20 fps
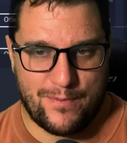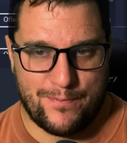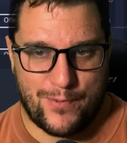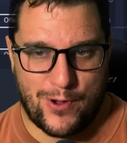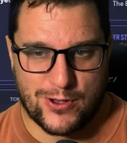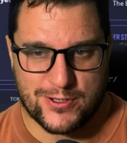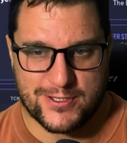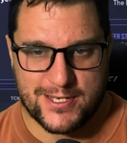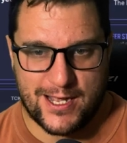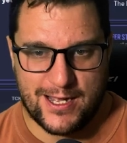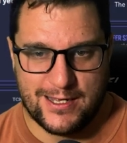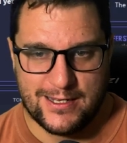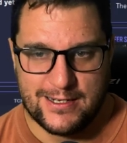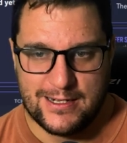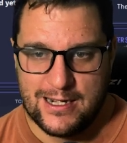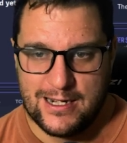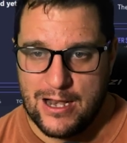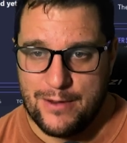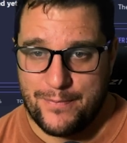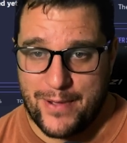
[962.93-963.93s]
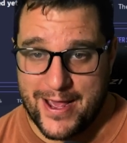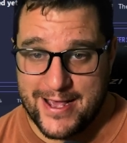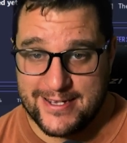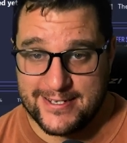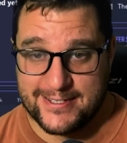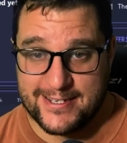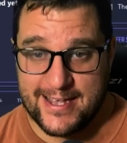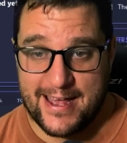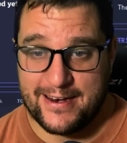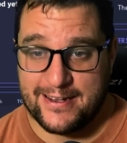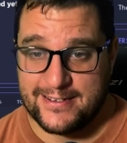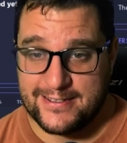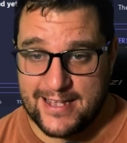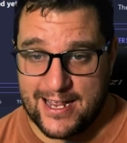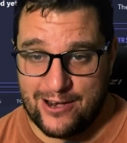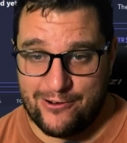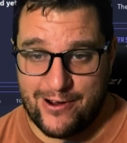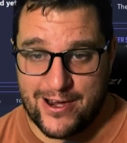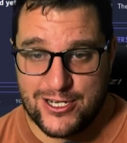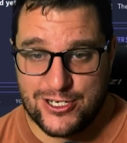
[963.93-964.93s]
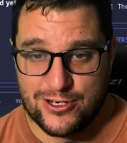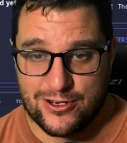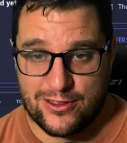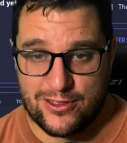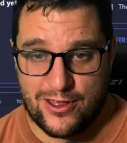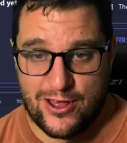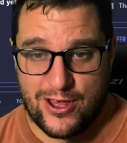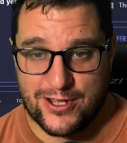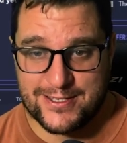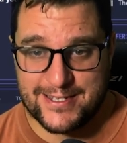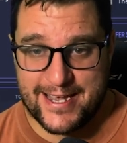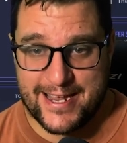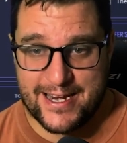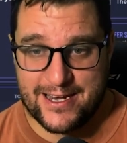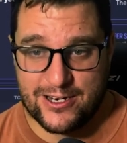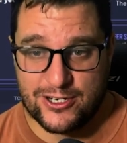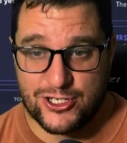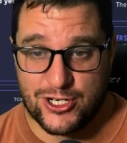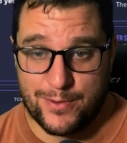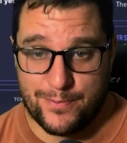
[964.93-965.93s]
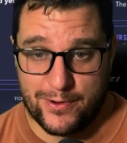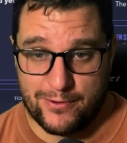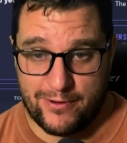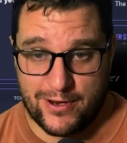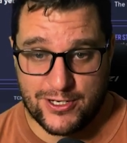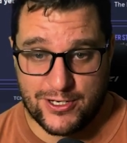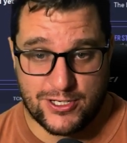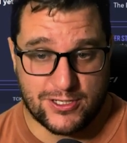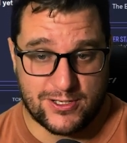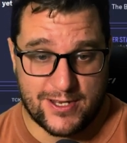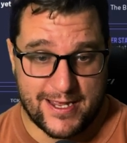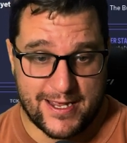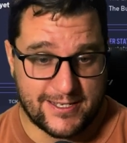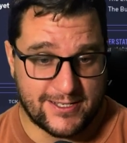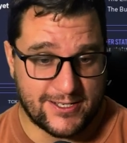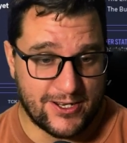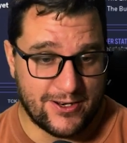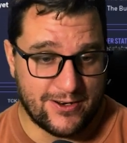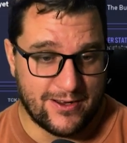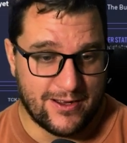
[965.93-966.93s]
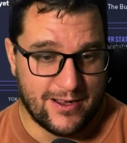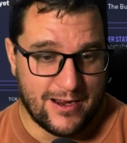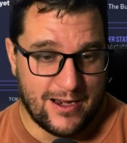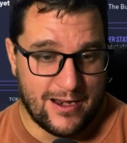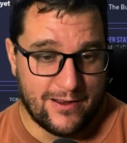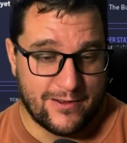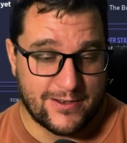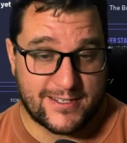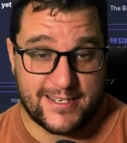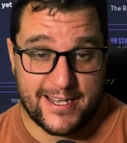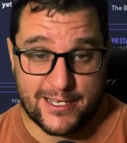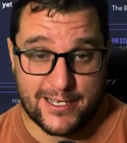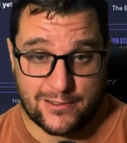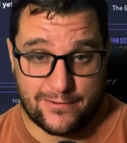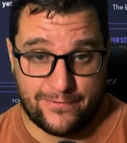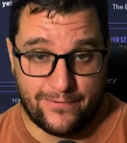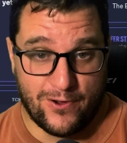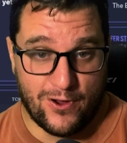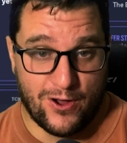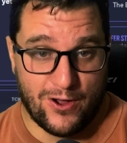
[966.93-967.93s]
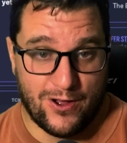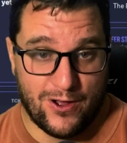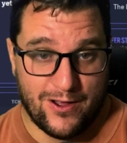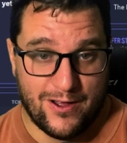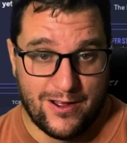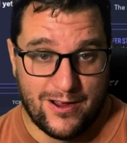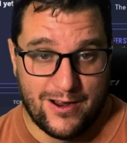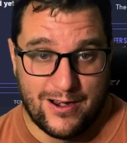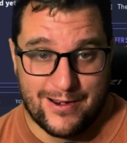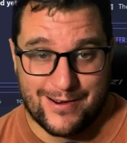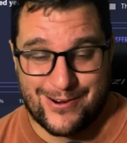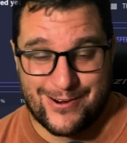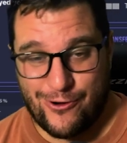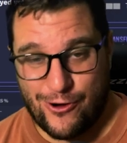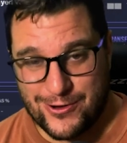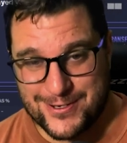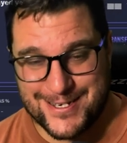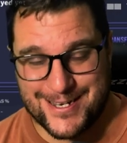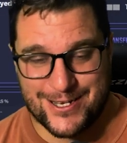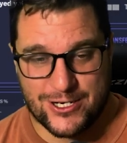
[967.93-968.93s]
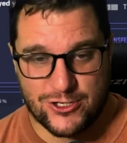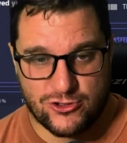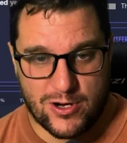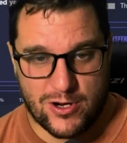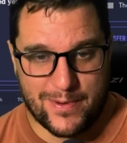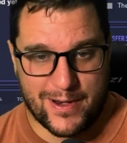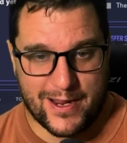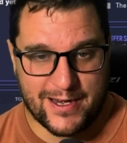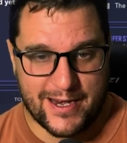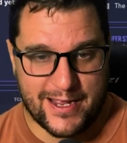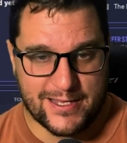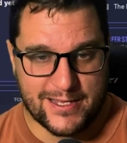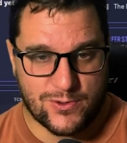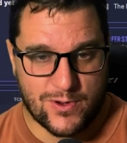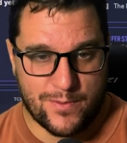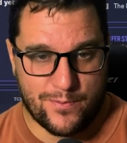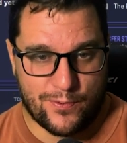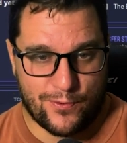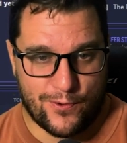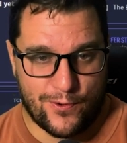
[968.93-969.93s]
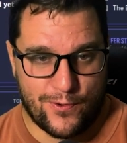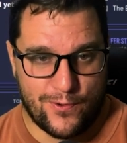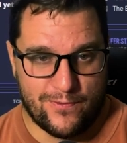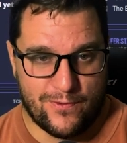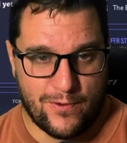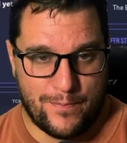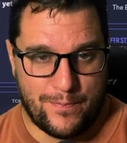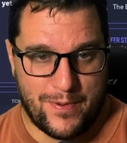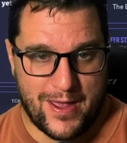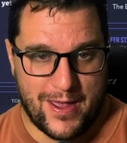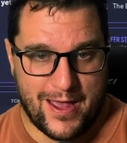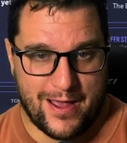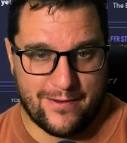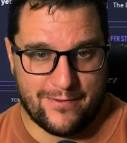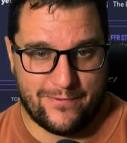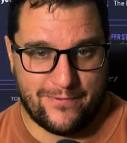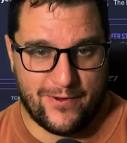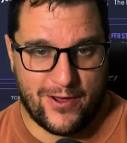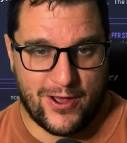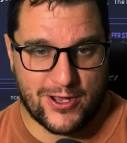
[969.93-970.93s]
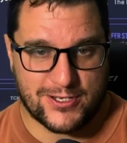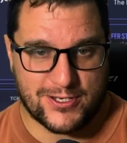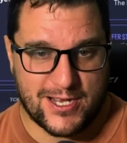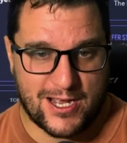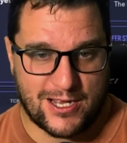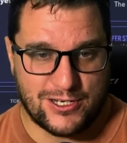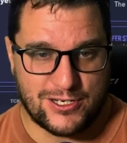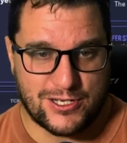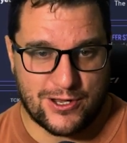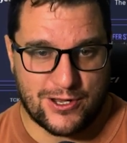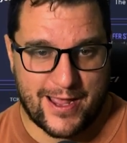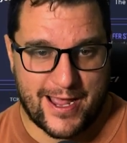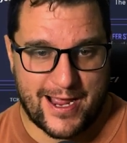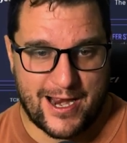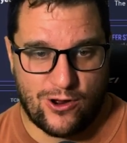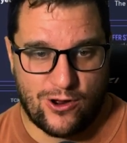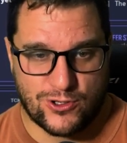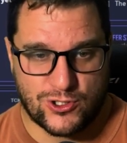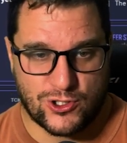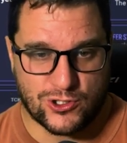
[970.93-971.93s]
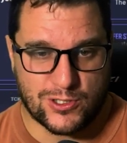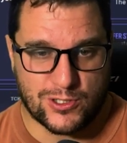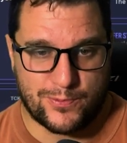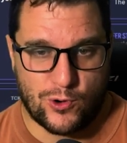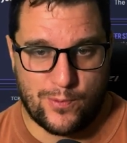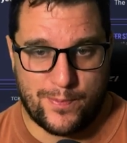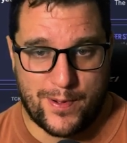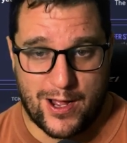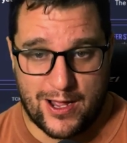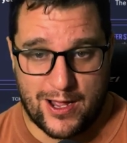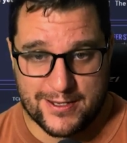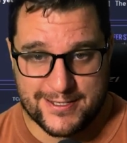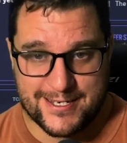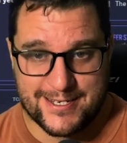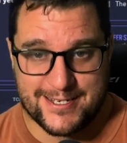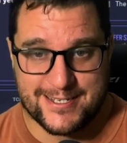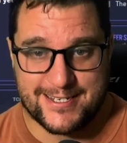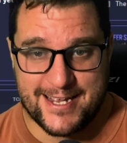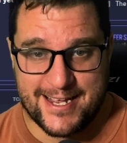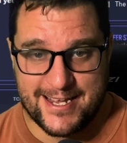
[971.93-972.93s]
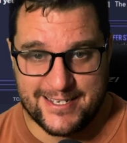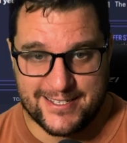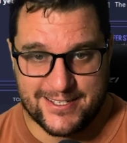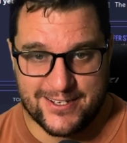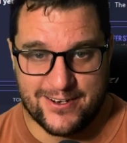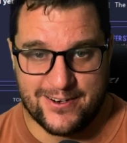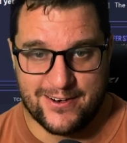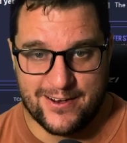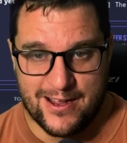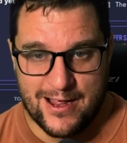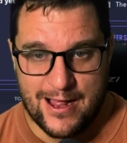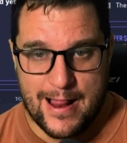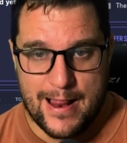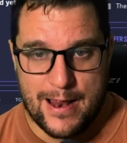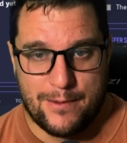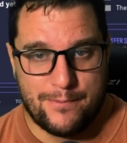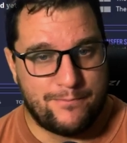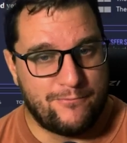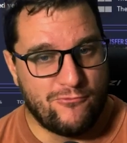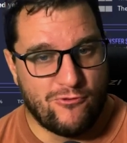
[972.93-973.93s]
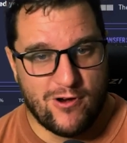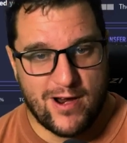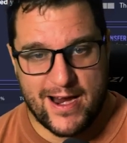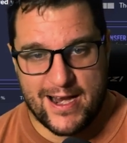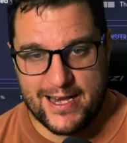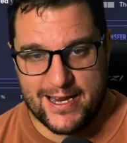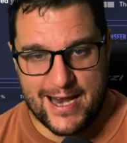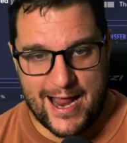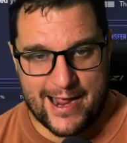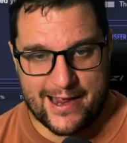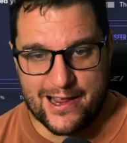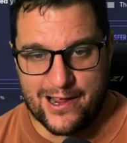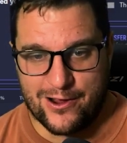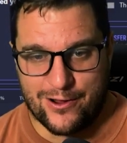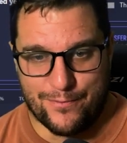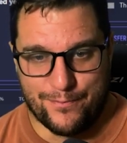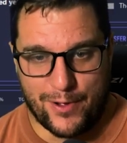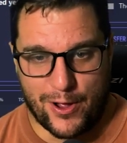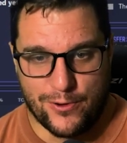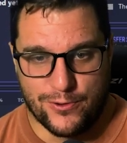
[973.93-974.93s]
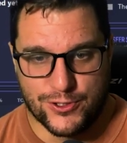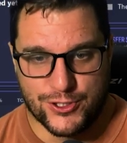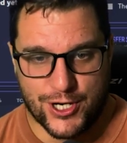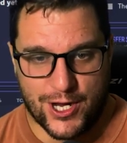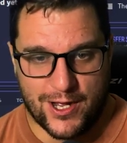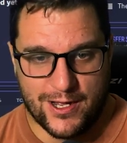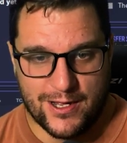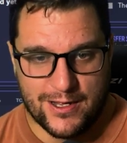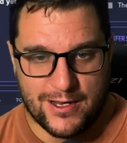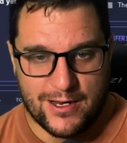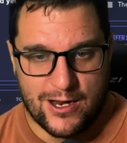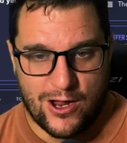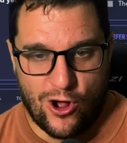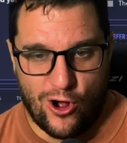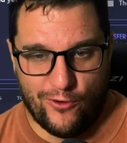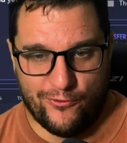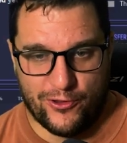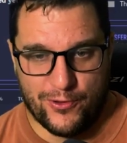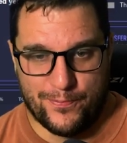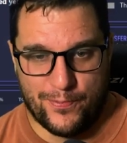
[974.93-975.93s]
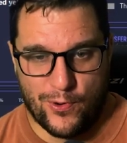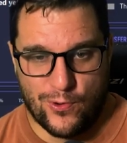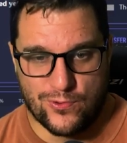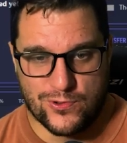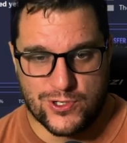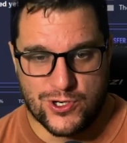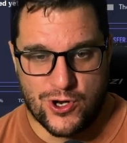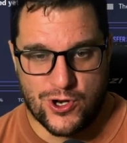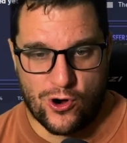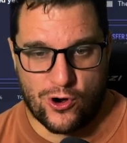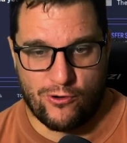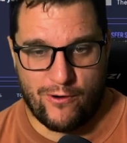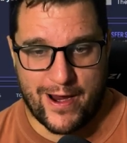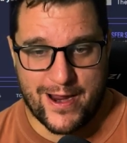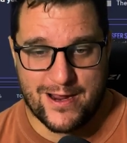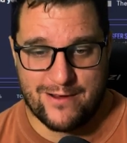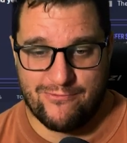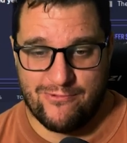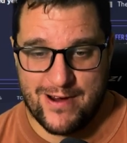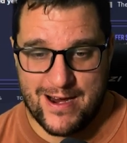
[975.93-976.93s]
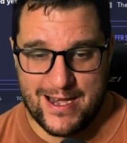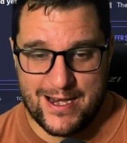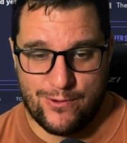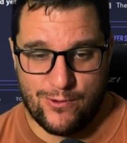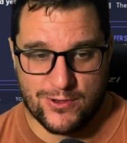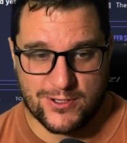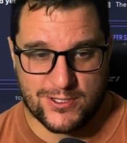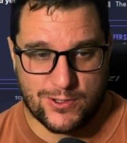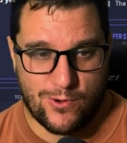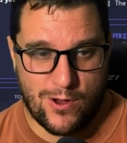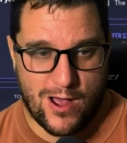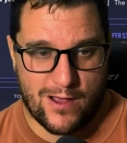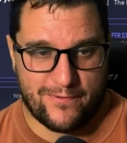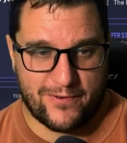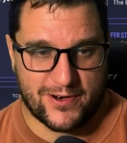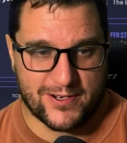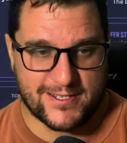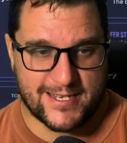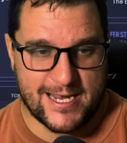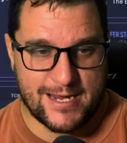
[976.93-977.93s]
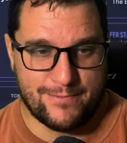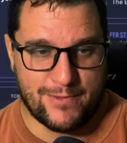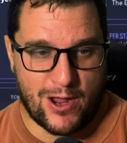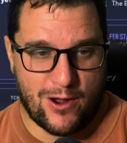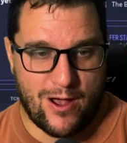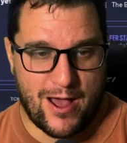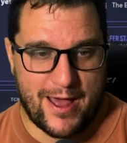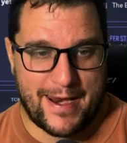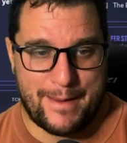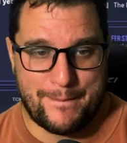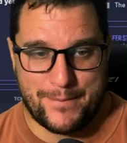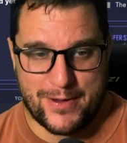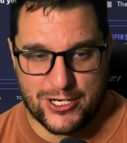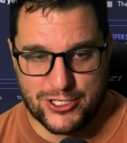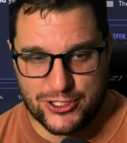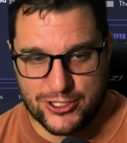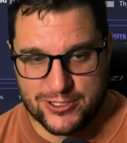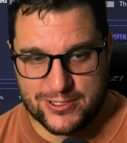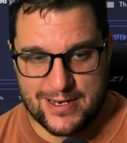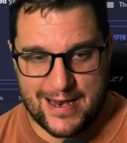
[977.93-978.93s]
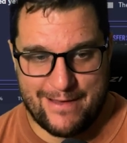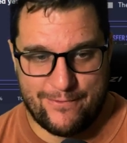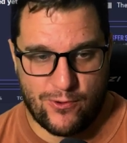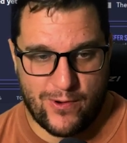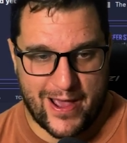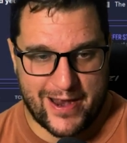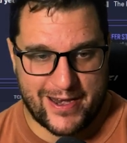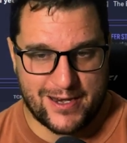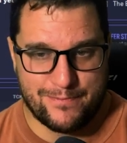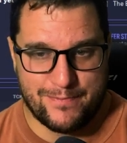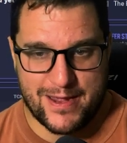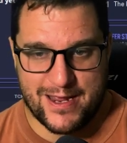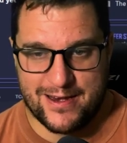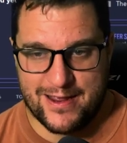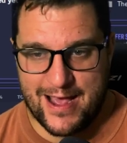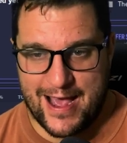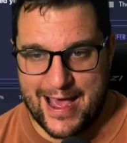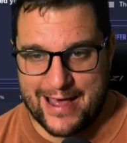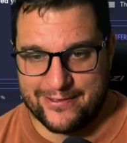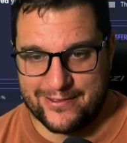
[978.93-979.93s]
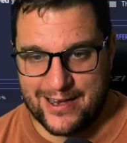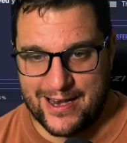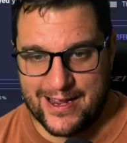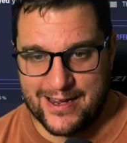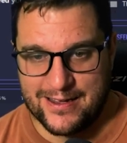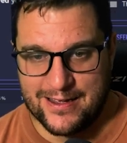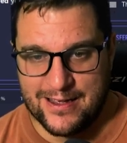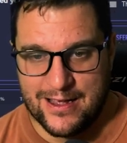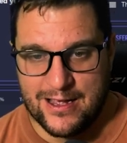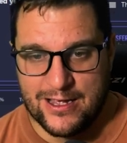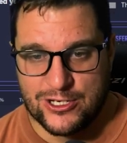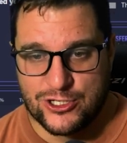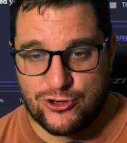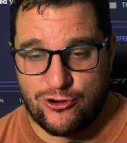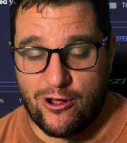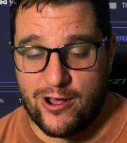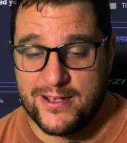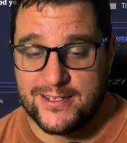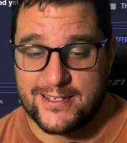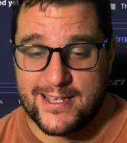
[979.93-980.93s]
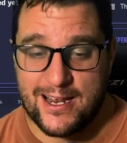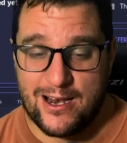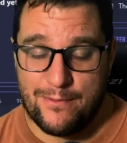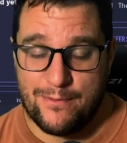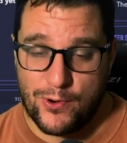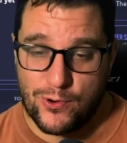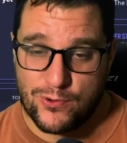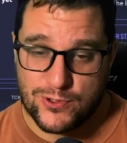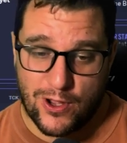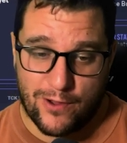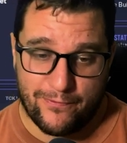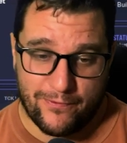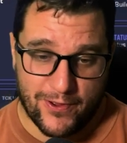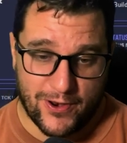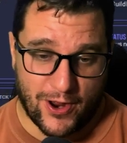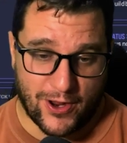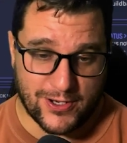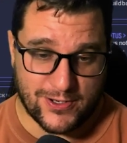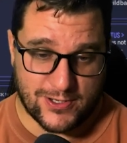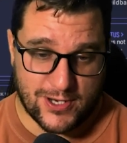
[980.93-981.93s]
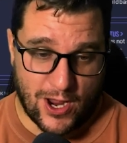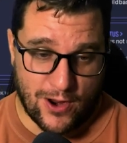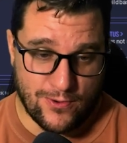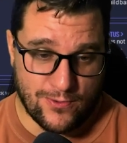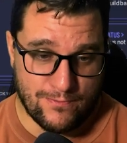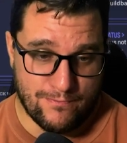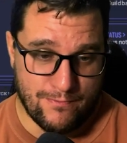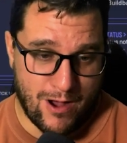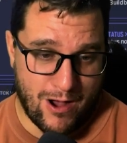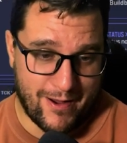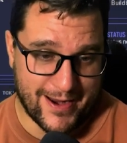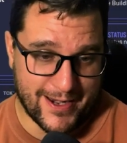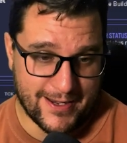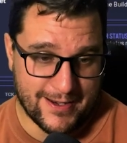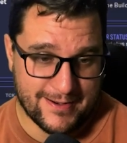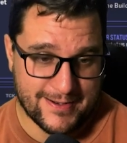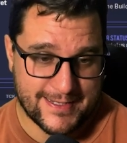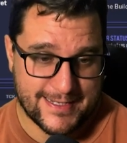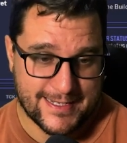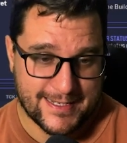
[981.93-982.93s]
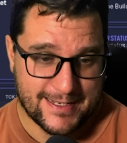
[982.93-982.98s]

Potter, pace 10, acceleration 13, jumping reach is decent, 6 foot, crossing and dribbling need to improve a bit. First touch is okay, long shots are poor, passing's decent, really lacking composure. Off the ball's not great. Really wants to work for the team though. Unambitious, level-headed media handling. Tries killer balls often, I don't mind.